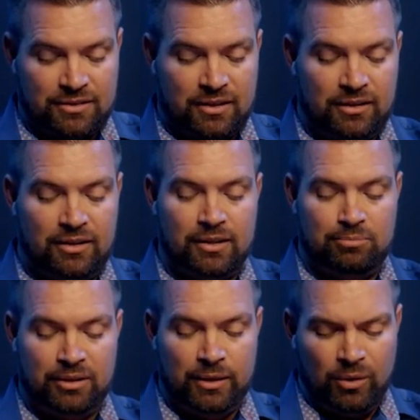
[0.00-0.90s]
I started to
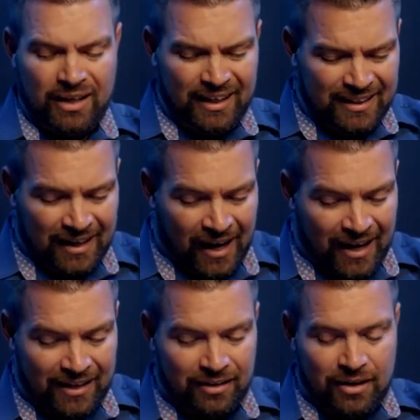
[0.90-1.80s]
complain, what kind of
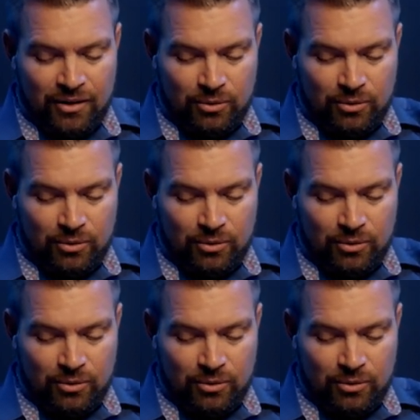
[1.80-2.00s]
God